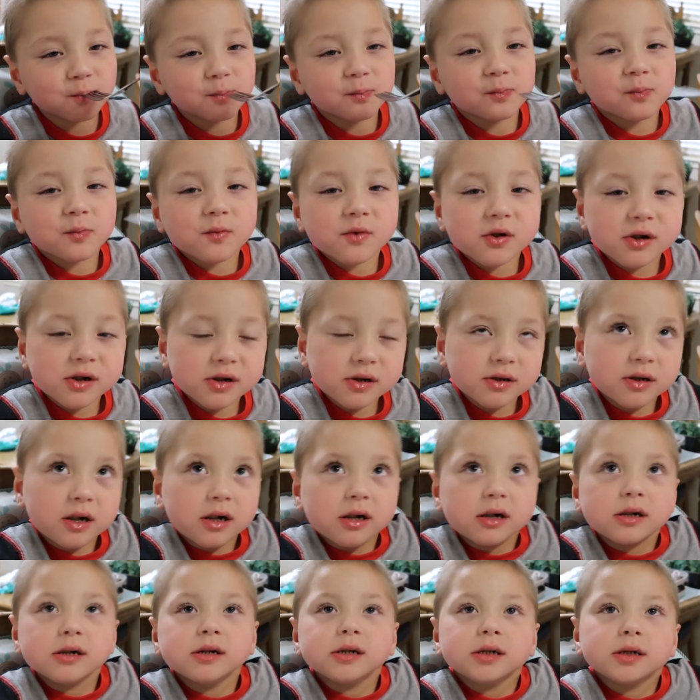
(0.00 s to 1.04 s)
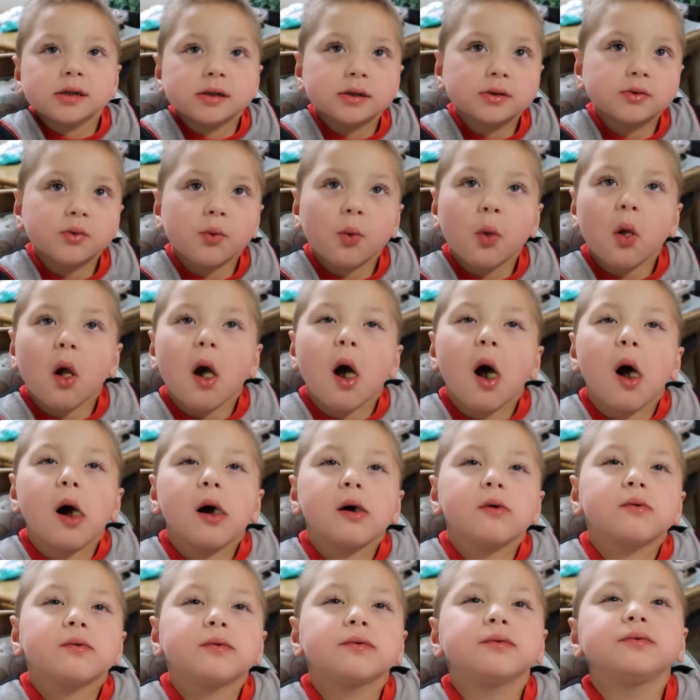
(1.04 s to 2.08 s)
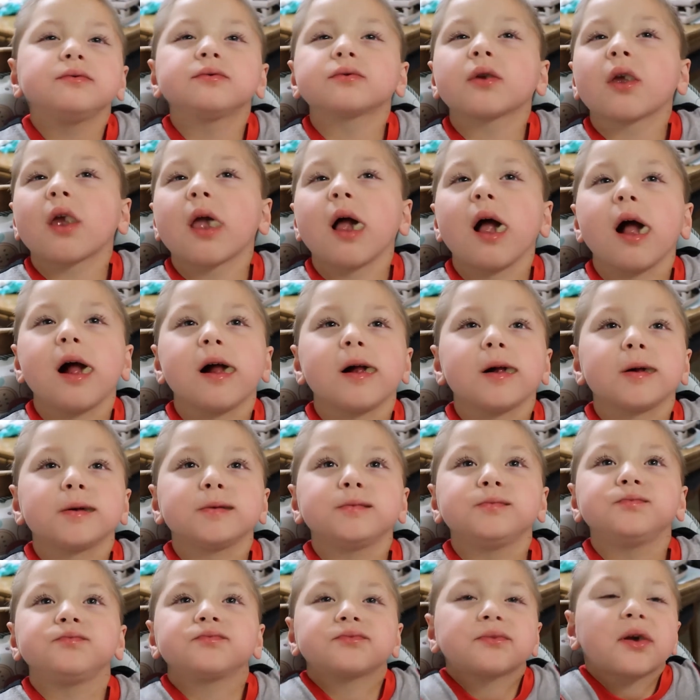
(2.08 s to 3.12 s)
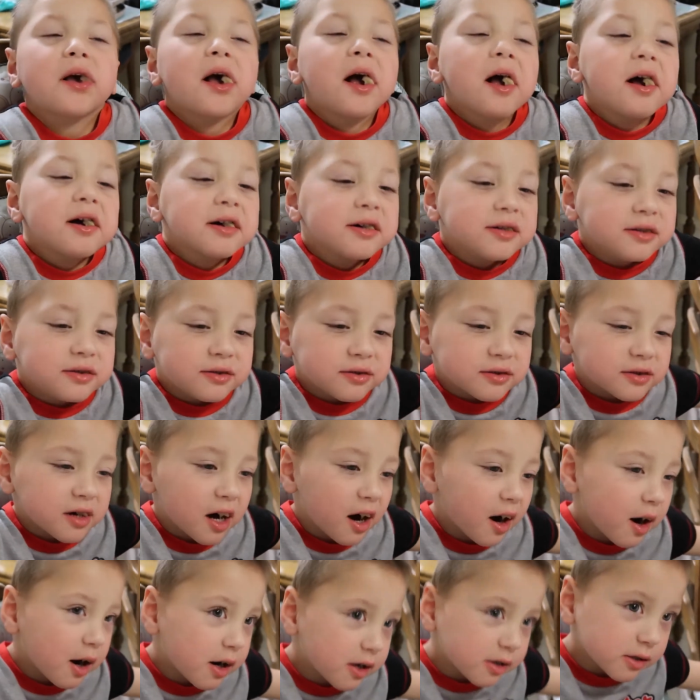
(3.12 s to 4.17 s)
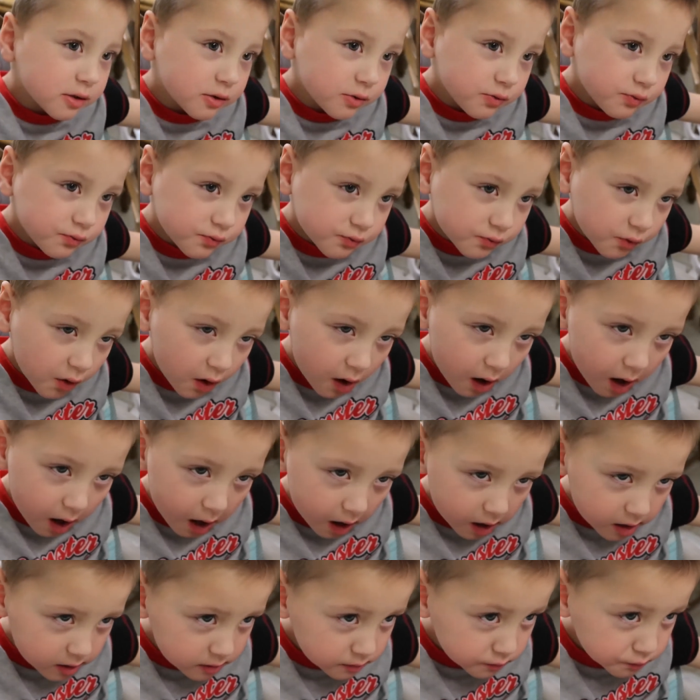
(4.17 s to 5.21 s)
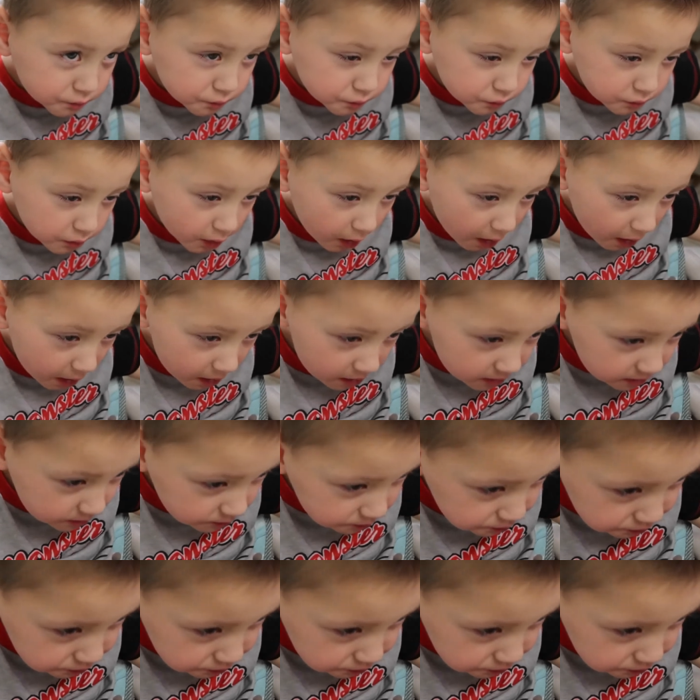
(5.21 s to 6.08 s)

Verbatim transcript: Mmm. How is it? Is it good? What should teacher say good luck New Ewok? Say